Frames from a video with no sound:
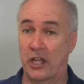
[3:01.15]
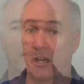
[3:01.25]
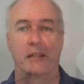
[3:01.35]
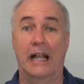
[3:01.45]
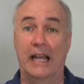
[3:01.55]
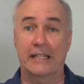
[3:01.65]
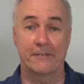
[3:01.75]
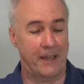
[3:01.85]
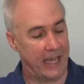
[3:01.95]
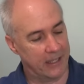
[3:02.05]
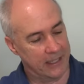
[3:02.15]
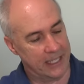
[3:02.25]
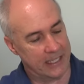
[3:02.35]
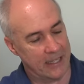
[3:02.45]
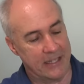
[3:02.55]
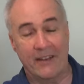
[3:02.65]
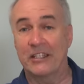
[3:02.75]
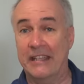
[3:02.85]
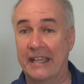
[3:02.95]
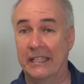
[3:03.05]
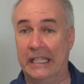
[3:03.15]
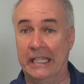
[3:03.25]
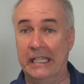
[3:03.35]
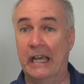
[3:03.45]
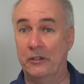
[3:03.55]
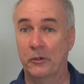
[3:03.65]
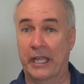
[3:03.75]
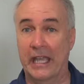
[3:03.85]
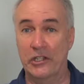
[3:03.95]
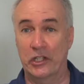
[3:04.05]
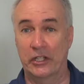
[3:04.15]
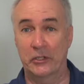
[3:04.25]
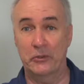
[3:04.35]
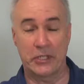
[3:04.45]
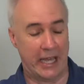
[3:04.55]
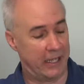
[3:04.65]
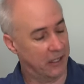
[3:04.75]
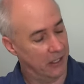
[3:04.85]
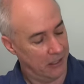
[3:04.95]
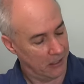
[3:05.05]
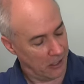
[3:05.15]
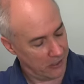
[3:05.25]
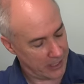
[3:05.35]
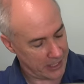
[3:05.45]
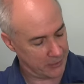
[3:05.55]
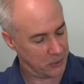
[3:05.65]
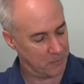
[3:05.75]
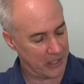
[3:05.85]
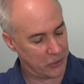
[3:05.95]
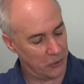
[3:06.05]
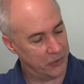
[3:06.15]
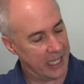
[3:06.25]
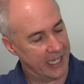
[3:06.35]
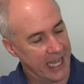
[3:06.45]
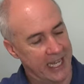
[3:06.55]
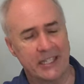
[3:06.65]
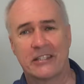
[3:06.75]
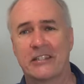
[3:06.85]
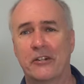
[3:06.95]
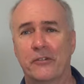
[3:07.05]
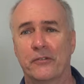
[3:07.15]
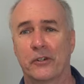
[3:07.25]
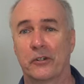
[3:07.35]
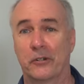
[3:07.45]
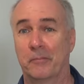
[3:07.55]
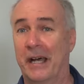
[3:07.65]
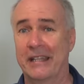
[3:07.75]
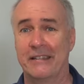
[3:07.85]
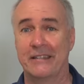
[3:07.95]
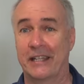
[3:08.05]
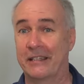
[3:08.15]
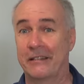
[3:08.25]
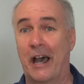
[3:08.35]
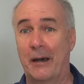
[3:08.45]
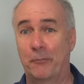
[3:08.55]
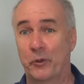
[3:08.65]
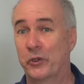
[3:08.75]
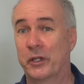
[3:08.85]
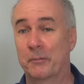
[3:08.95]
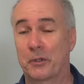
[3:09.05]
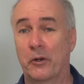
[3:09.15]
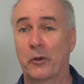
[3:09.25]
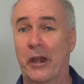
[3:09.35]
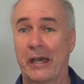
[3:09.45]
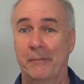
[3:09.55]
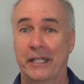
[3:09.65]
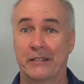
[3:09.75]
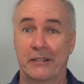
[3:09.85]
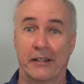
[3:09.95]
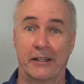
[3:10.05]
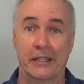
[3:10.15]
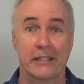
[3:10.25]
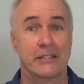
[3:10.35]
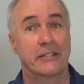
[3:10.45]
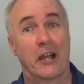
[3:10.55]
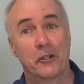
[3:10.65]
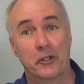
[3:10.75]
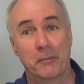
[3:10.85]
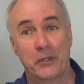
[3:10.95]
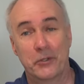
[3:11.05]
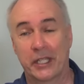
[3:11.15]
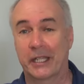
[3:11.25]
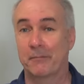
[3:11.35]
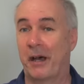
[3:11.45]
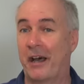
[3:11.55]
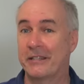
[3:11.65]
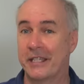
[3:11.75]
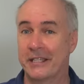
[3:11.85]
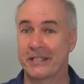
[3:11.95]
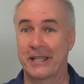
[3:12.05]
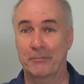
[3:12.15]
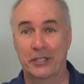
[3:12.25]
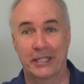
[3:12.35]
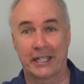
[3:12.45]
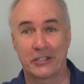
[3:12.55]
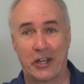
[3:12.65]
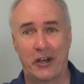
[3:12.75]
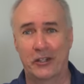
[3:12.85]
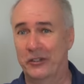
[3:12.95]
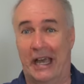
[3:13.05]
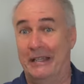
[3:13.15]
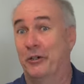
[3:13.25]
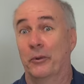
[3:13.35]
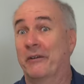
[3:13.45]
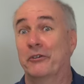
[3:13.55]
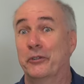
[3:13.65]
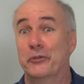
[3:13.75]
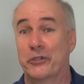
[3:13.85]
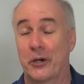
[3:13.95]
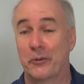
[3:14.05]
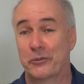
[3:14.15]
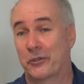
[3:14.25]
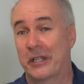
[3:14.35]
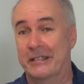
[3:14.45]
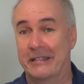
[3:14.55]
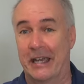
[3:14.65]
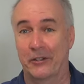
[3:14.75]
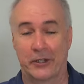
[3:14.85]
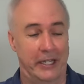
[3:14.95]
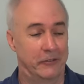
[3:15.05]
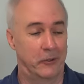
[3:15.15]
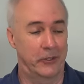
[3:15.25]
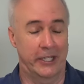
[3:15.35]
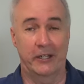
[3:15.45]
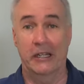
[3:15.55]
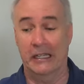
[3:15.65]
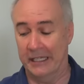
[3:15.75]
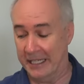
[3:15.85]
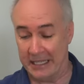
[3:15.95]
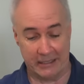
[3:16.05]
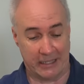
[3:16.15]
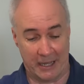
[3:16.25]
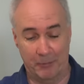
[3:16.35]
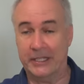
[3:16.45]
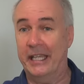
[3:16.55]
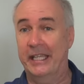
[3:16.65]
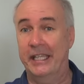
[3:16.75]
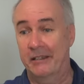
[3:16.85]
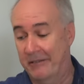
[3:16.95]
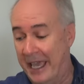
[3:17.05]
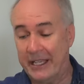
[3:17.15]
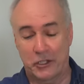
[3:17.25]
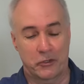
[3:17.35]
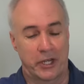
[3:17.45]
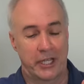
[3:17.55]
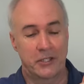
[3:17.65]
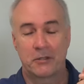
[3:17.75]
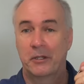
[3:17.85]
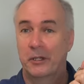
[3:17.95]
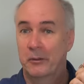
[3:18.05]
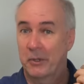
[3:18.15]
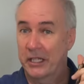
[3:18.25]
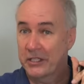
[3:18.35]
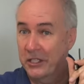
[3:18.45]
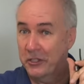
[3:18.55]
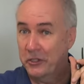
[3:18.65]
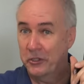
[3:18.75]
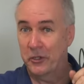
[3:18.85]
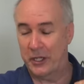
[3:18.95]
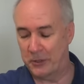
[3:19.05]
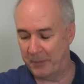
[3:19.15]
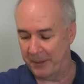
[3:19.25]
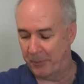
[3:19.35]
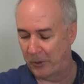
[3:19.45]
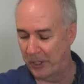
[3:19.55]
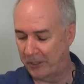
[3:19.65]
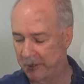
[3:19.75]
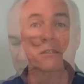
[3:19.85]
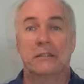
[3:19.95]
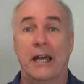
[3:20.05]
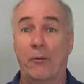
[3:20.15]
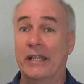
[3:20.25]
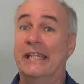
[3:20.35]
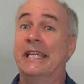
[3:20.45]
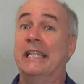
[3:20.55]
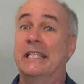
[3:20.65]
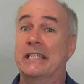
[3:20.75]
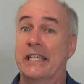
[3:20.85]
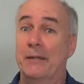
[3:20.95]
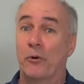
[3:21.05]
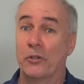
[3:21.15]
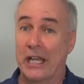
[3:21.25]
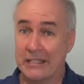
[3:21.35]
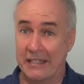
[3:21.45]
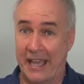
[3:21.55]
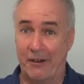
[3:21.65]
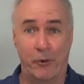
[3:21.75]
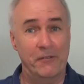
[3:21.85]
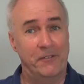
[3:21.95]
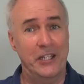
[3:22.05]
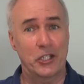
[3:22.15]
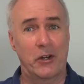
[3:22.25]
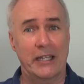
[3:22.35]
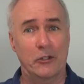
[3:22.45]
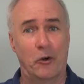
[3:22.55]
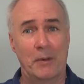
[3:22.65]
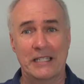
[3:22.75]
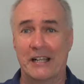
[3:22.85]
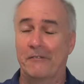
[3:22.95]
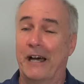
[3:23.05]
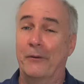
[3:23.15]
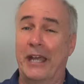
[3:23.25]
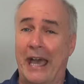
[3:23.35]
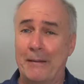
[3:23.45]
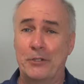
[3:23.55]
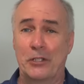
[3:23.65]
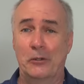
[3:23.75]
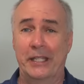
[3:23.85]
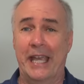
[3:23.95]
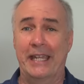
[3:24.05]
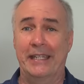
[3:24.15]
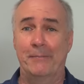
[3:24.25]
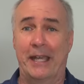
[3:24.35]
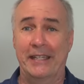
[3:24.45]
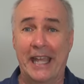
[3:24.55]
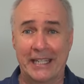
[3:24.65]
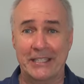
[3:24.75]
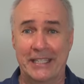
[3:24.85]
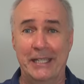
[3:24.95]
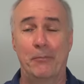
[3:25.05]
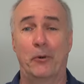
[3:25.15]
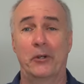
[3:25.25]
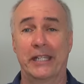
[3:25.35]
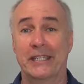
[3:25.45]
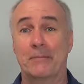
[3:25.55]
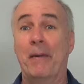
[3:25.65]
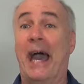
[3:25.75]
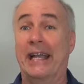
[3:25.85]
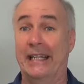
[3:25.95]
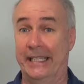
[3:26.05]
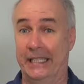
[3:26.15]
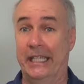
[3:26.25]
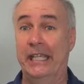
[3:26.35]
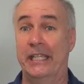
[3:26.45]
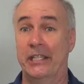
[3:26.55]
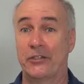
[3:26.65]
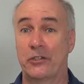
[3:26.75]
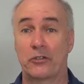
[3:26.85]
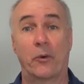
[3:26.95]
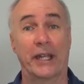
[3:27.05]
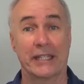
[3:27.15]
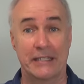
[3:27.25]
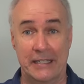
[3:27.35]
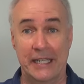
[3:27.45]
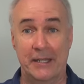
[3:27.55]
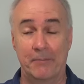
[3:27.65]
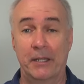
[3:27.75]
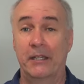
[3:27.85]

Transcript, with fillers: on. I like the fact that it does have a 10 key. I do occasionally use that. All the special dedicated silver buttons at the top where you can program it to start your music and pause it and skip to the next song. I don't ever use those, so that's neither here nor there. It doesn't come with any extras plugs into your USB port. Now one thing this keyboard doesn't have, one feature I told myself I would absolutely get in my next keyboard is backlit keys. So when it's dim,